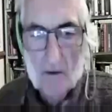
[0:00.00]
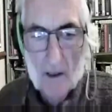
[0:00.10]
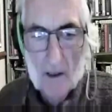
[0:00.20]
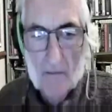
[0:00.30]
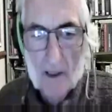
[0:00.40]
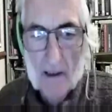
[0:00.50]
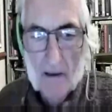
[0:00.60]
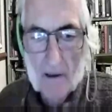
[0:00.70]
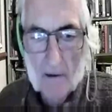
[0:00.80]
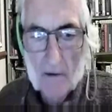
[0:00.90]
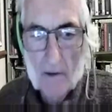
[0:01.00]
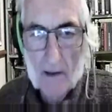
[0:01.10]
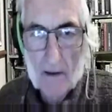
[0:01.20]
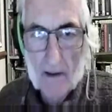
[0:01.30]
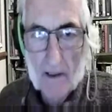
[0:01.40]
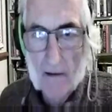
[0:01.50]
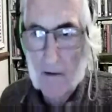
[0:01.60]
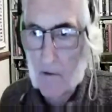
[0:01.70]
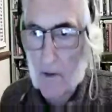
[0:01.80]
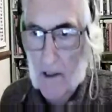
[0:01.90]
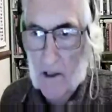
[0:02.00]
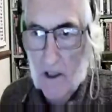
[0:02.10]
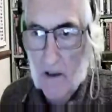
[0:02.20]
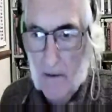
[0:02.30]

Haim. Anything to add, Shir?